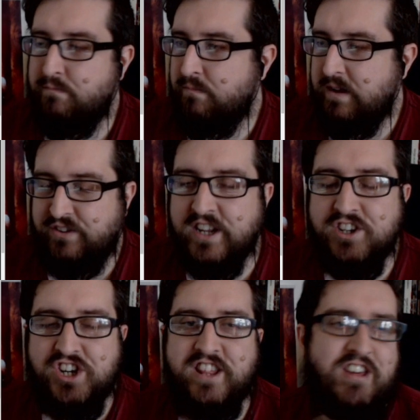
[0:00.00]

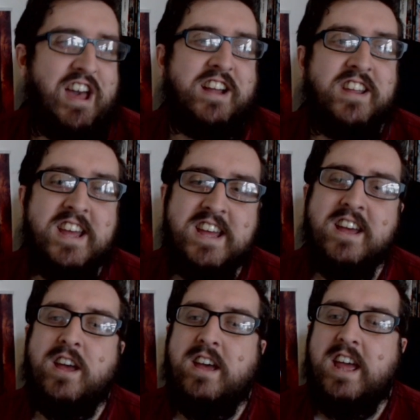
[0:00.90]
essentially that
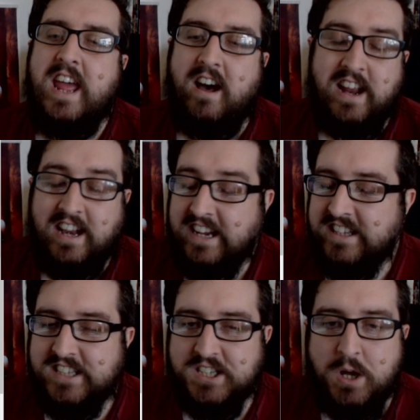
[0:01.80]
I like
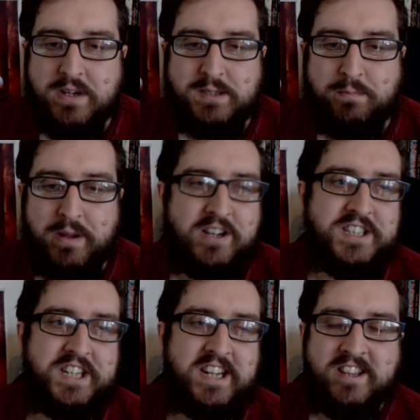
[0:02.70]
these armies
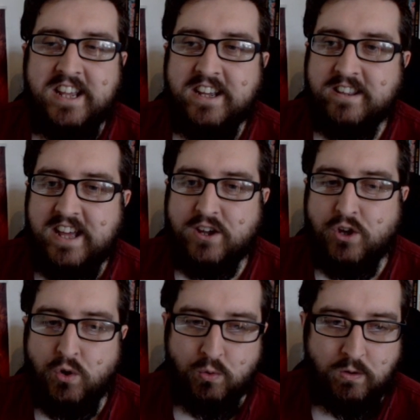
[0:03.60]
because I think they're
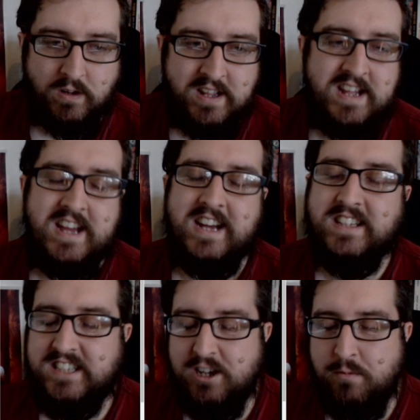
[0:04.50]
cool,
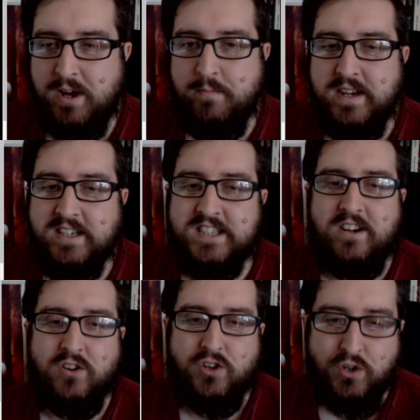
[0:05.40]
and some armies
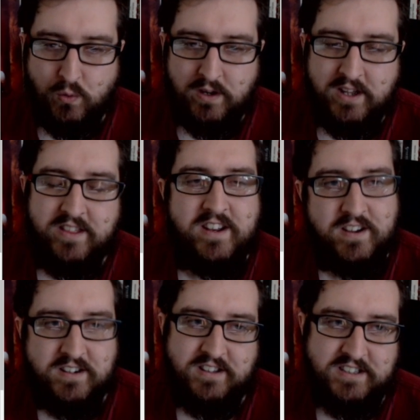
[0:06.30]
are cooler than
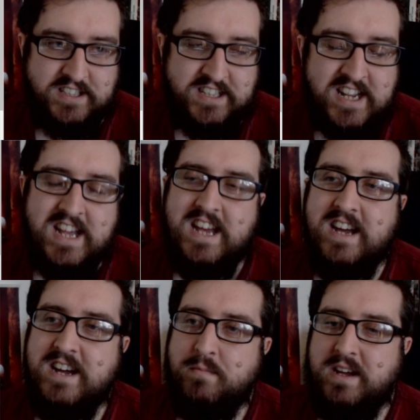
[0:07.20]
others.
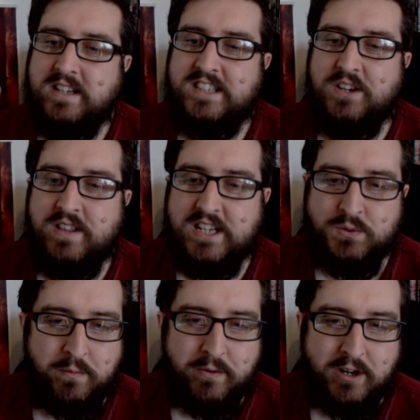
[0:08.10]
And so that's
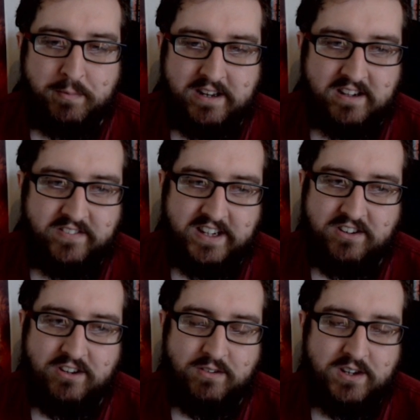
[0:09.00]
what we're going to be diving
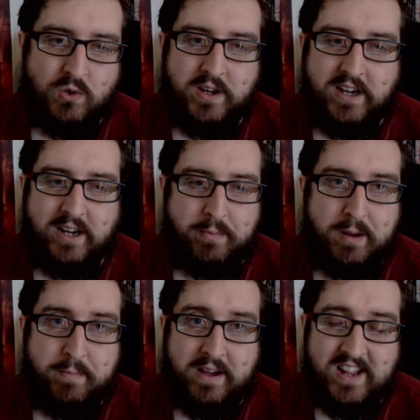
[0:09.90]
into and talking a little bit
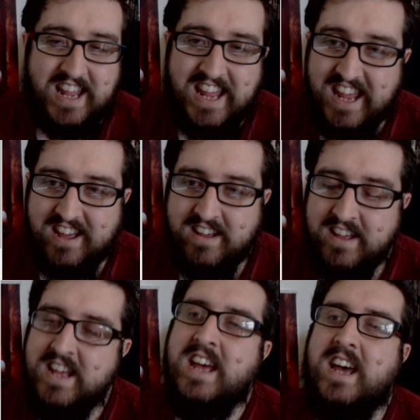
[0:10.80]
about here
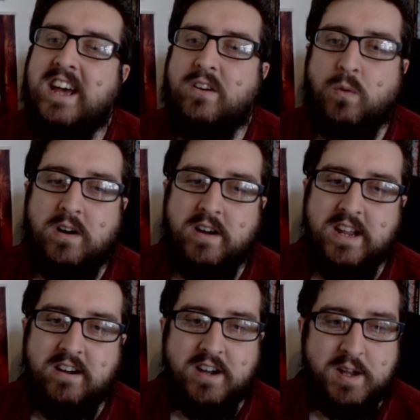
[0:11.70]
and why
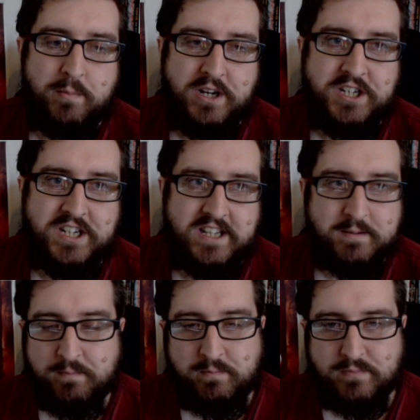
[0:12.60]
I appreciate
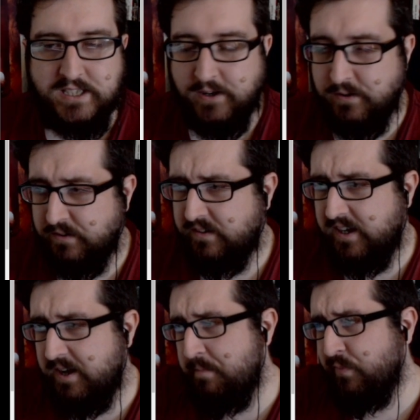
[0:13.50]
them. So
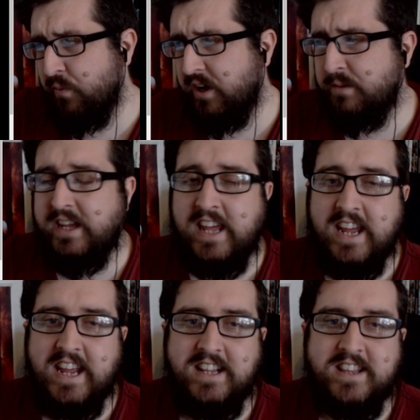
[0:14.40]
we're going to be
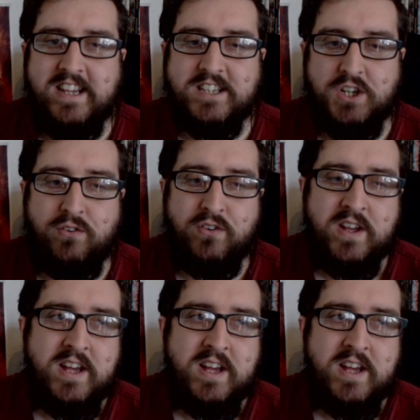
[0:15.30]
kicking things off